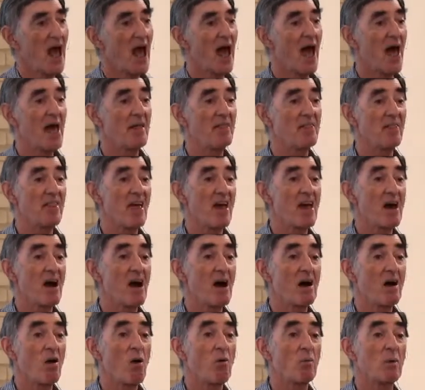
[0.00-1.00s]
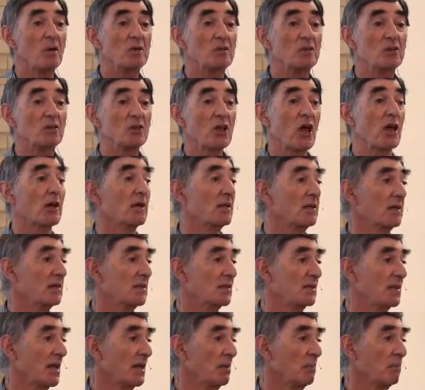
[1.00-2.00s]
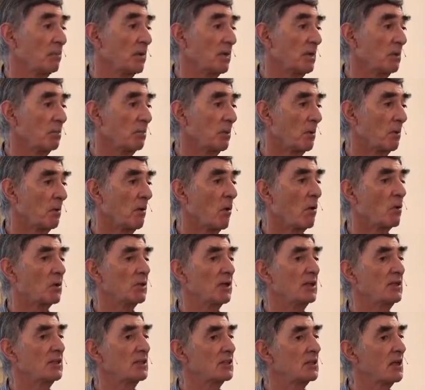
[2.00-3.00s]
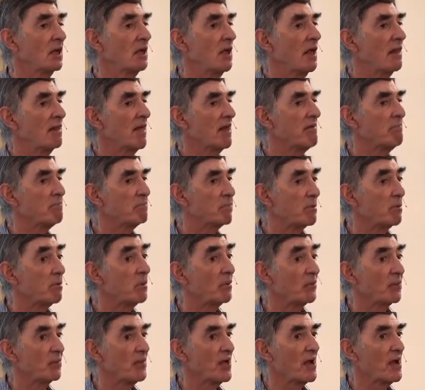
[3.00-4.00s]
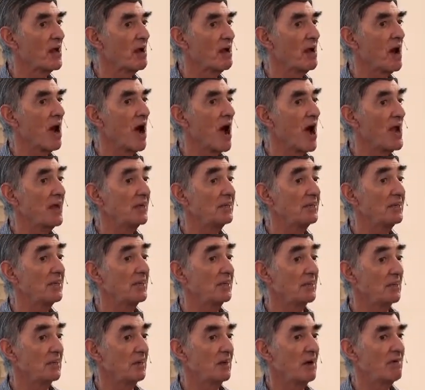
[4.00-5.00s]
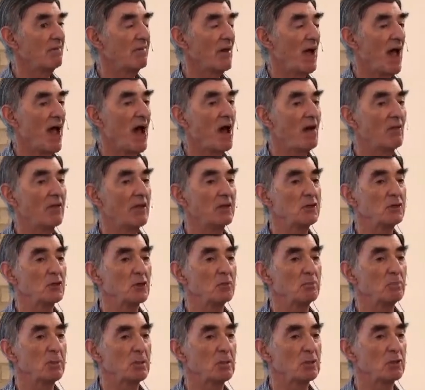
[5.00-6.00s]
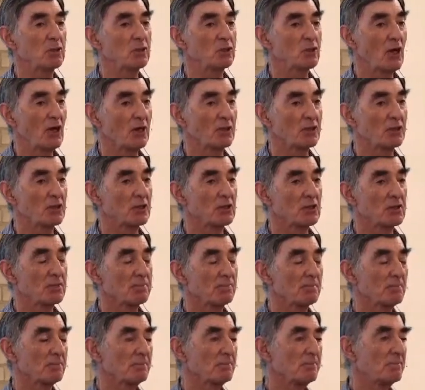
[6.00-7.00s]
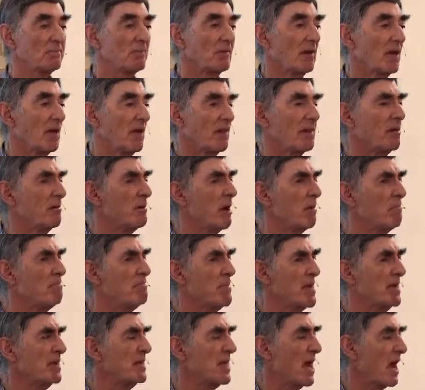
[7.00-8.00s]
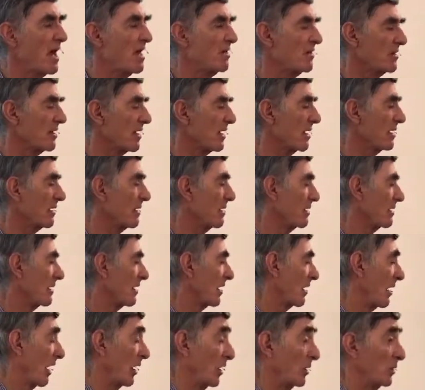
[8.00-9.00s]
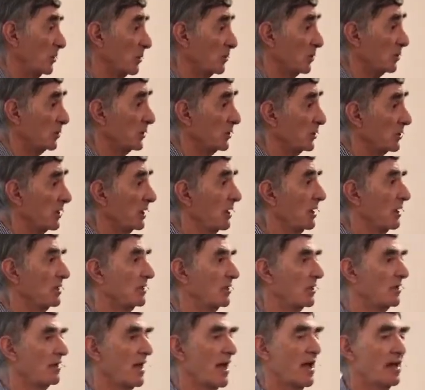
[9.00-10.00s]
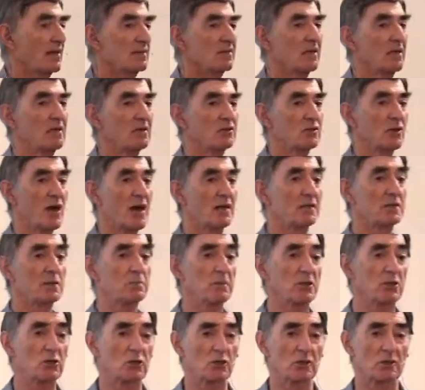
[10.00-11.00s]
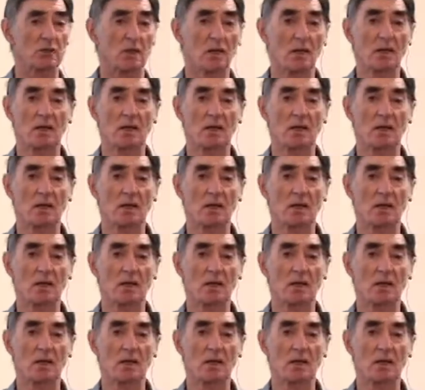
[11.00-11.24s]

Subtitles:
And they are almost certainly the same people, or at least they brought their idea of how they should build structures. There are many other clues to that transmission.